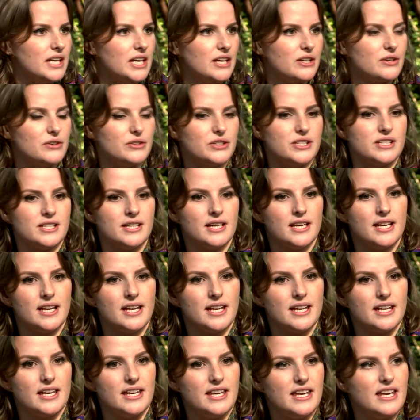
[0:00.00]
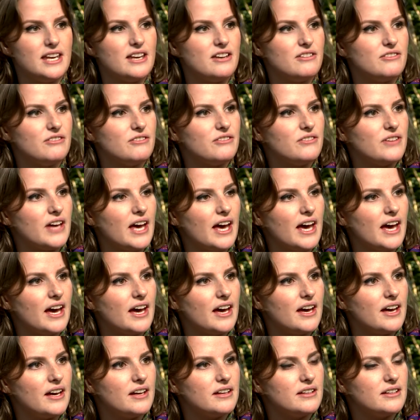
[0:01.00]
It could give
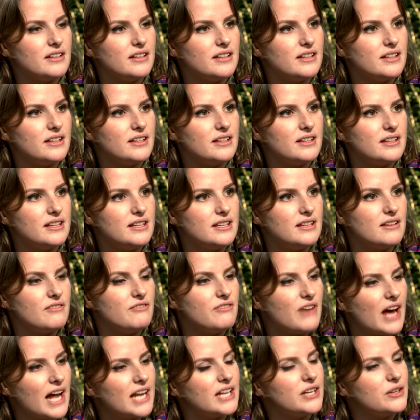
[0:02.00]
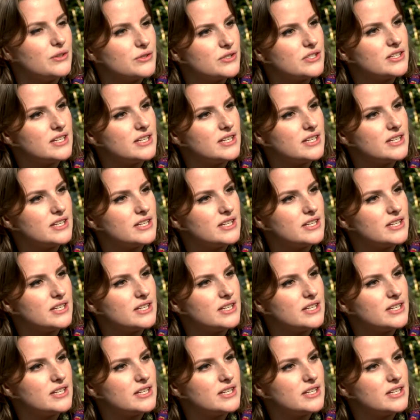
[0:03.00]
value